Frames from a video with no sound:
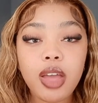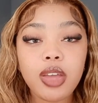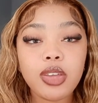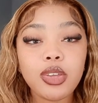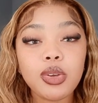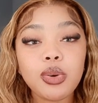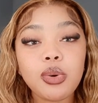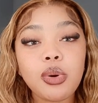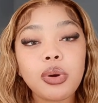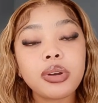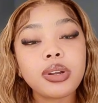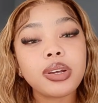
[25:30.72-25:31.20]

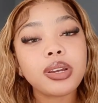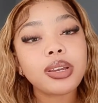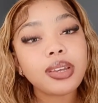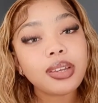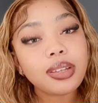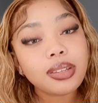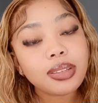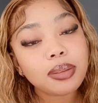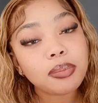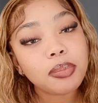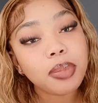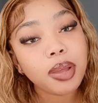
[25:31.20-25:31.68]
you wanna
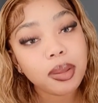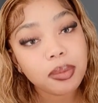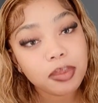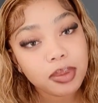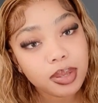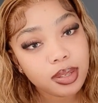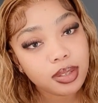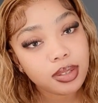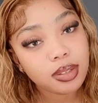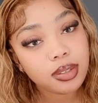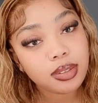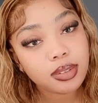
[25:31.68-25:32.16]
kill the
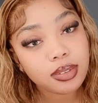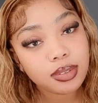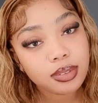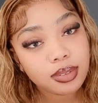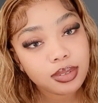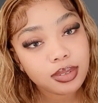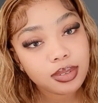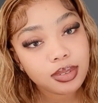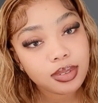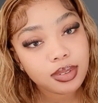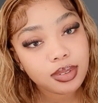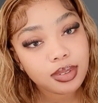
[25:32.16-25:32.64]
baby.
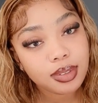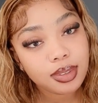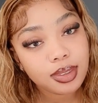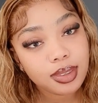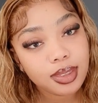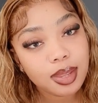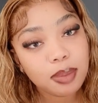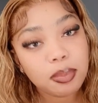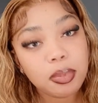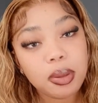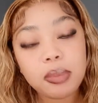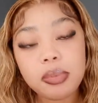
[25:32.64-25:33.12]

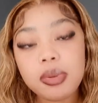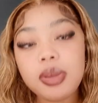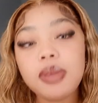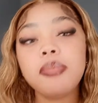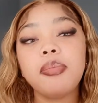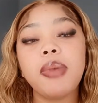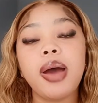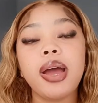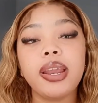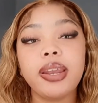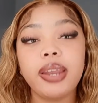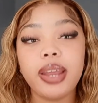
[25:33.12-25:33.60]
The baby
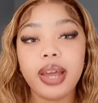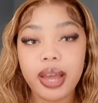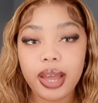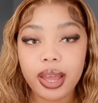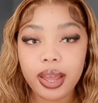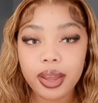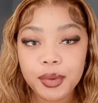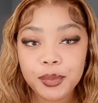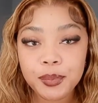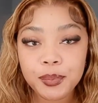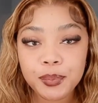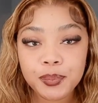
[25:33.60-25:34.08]
might
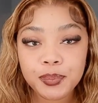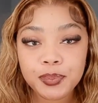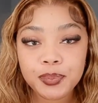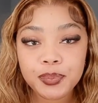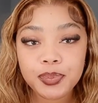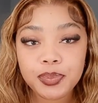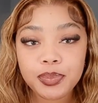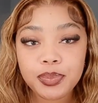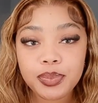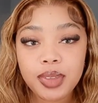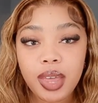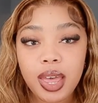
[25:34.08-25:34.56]
die,
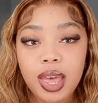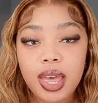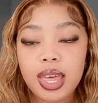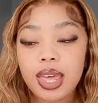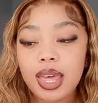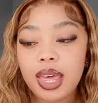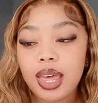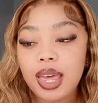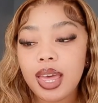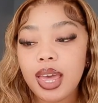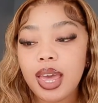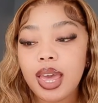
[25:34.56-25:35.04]

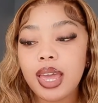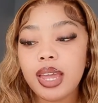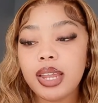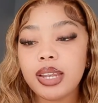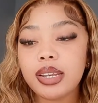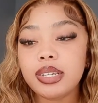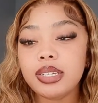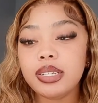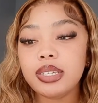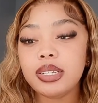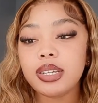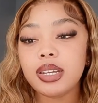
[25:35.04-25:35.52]
and
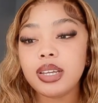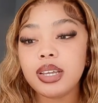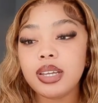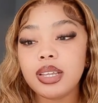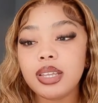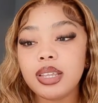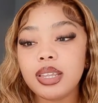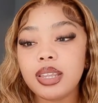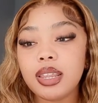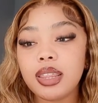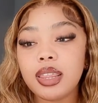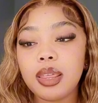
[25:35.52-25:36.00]

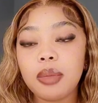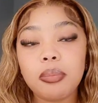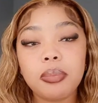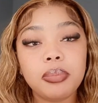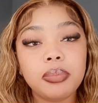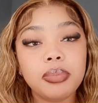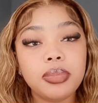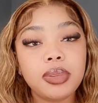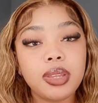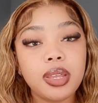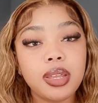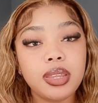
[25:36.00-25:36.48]

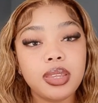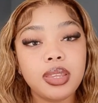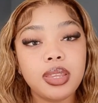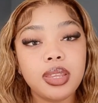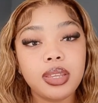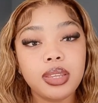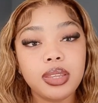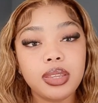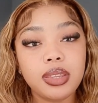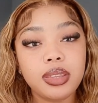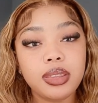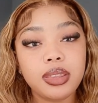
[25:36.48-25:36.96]

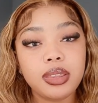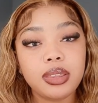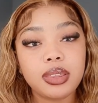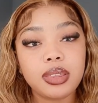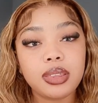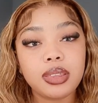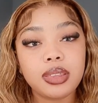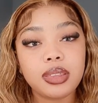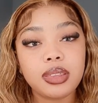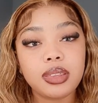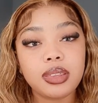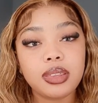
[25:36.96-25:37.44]
the
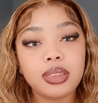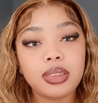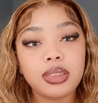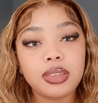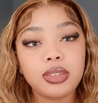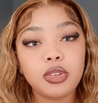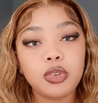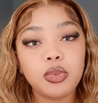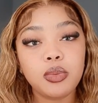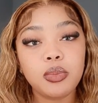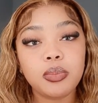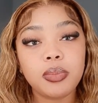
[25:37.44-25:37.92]

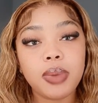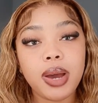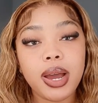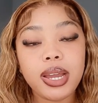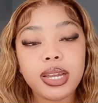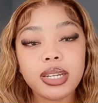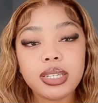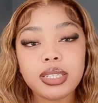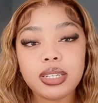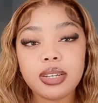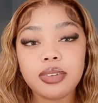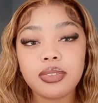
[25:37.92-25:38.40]
you
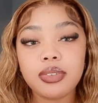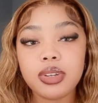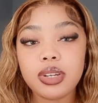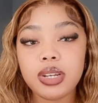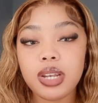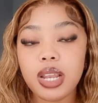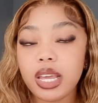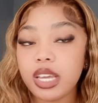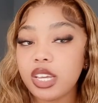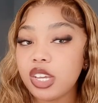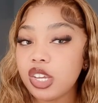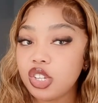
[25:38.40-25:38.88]
might even
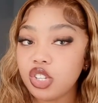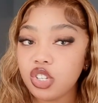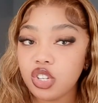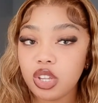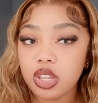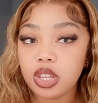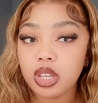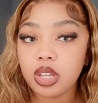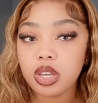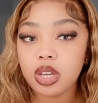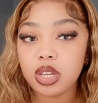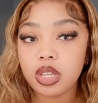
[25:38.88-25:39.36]
like injure
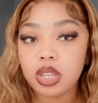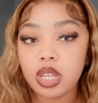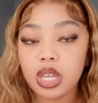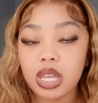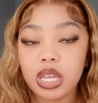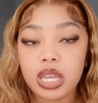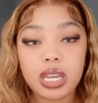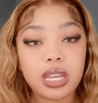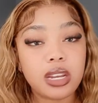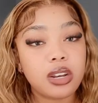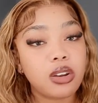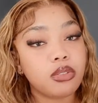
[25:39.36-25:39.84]
the
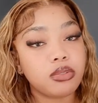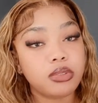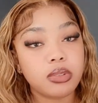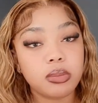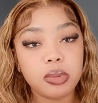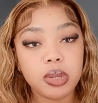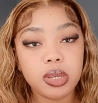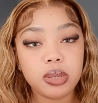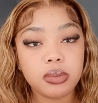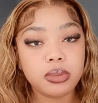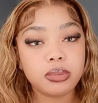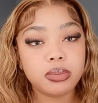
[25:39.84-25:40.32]
head of the
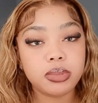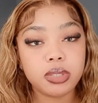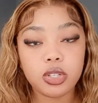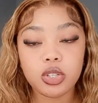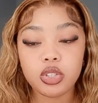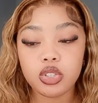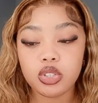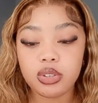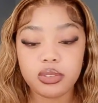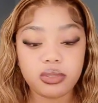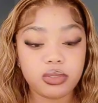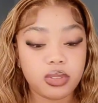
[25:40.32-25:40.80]
baby
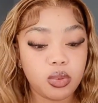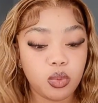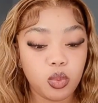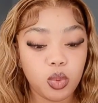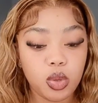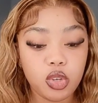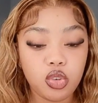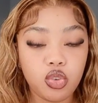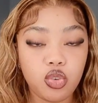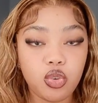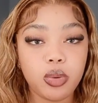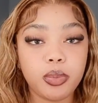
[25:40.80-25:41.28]
because of the
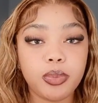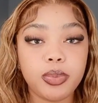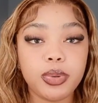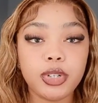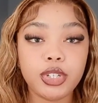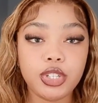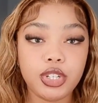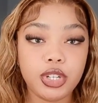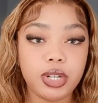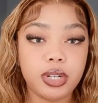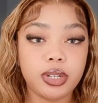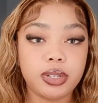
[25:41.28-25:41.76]
way you
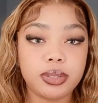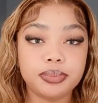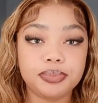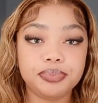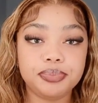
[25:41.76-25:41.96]
push it.